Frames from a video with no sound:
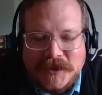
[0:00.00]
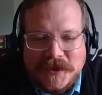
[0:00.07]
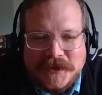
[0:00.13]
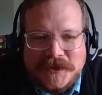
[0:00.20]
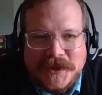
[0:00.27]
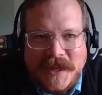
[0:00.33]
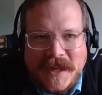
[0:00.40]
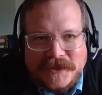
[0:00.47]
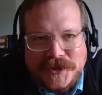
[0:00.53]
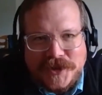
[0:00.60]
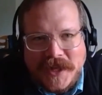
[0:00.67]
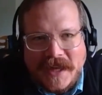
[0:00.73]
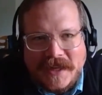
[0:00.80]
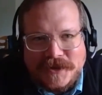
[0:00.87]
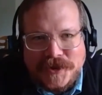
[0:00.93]
So it's an
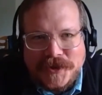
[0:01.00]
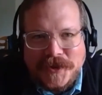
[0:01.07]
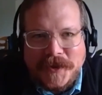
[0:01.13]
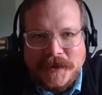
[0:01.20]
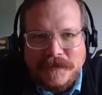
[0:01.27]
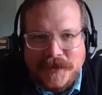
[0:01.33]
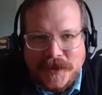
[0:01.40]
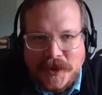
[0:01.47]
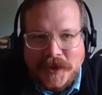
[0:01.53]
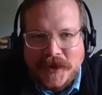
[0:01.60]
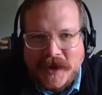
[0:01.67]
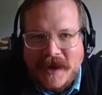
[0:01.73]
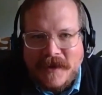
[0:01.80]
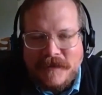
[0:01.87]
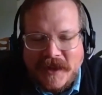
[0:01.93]
educational
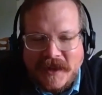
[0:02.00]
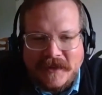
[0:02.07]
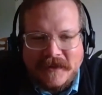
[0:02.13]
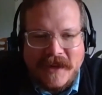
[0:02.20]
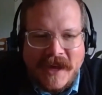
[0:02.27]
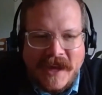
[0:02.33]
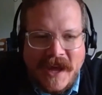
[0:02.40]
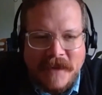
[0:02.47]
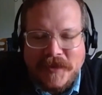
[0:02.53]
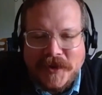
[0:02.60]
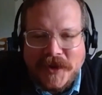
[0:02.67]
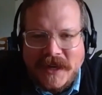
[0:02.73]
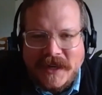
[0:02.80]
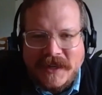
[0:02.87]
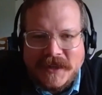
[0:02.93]
program that I
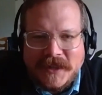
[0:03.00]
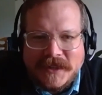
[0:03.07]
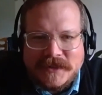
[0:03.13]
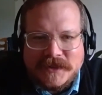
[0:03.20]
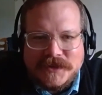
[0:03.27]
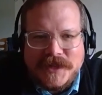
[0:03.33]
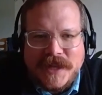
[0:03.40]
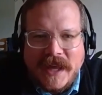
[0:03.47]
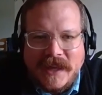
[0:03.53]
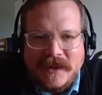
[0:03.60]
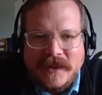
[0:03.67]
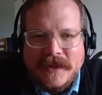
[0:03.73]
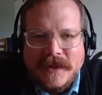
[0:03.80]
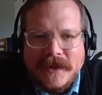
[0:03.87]
operate here in the state.